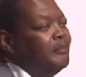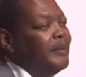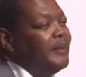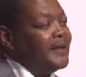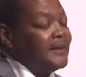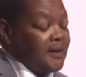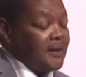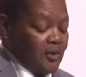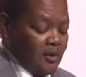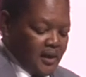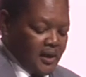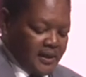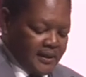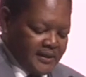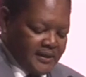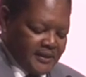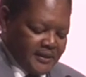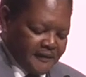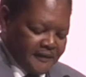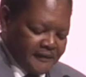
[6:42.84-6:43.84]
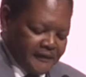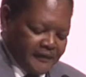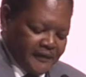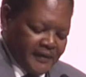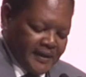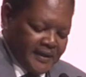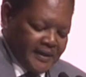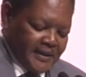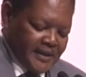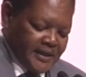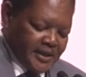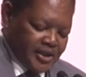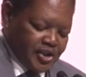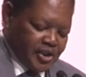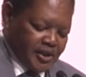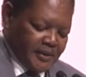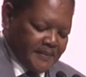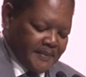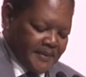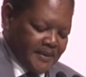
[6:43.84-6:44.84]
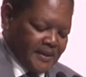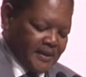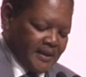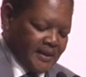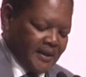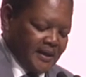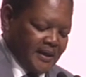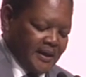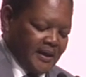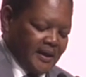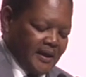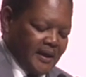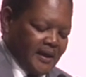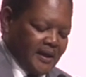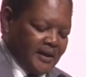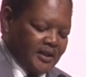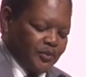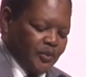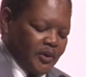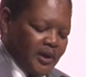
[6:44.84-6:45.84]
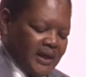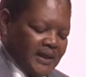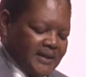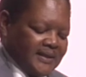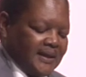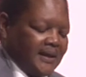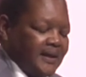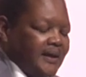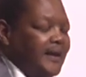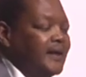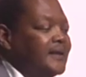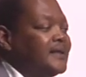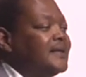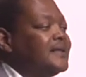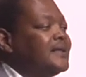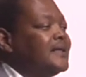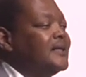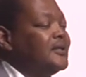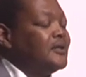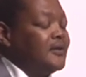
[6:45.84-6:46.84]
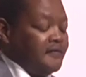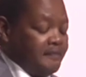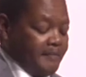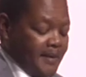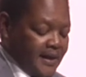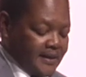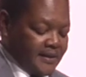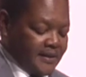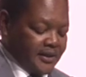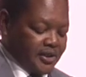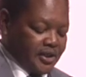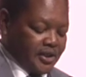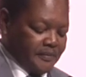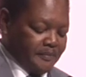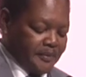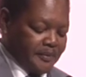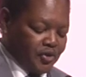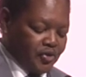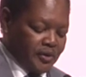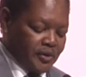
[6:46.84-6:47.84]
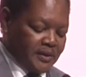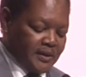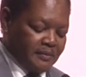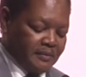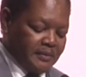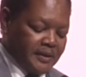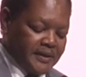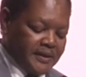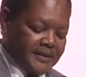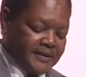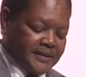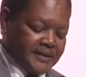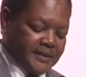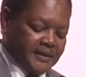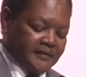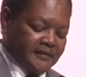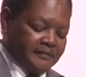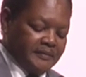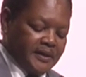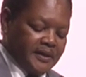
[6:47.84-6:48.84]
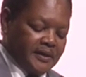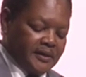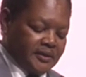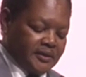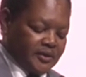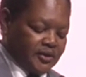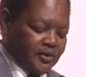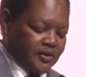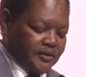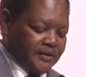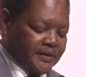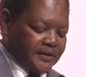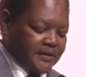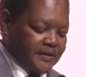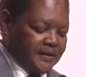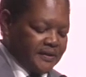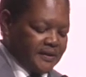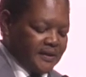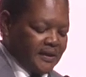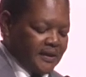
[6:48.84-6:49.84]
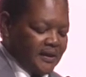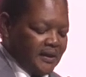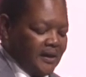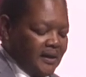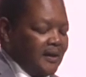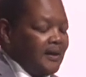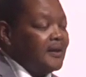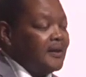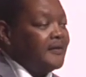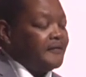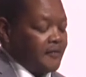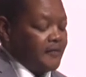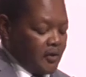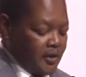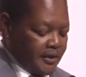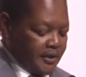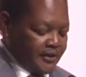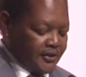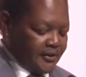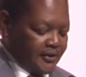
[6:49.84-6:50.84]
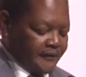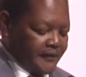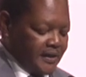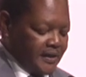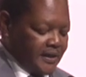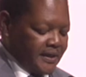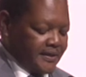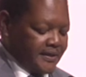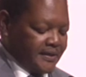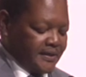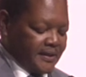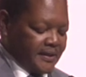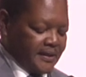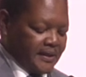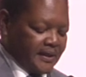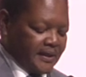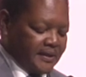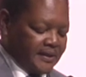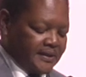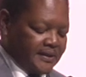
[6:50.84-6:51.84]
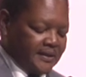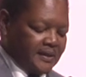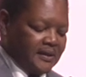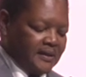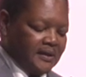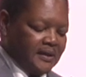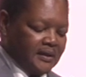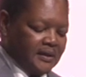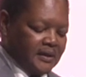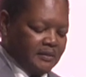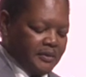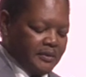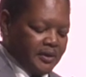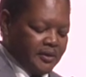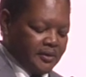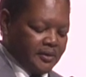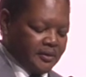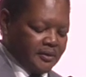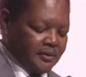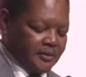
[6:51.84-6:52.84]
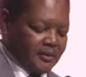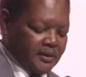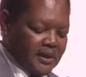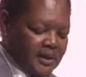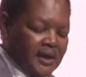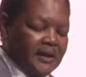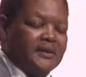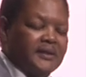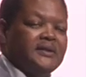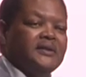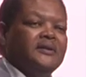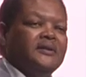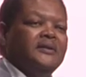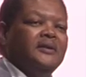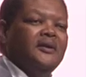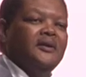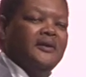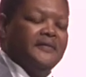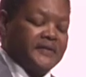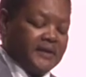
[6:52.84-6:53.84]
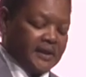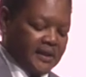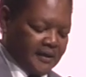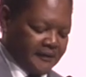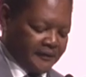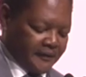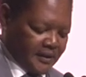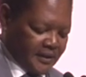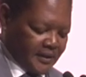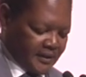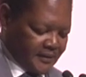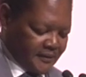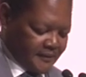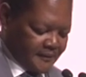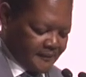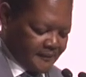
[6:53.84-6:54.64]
better quality of leadership, as well as a greater sense of partnership between the Ministry of Mineral Resources, the voice of industry that is the Mineral Council of South Africa.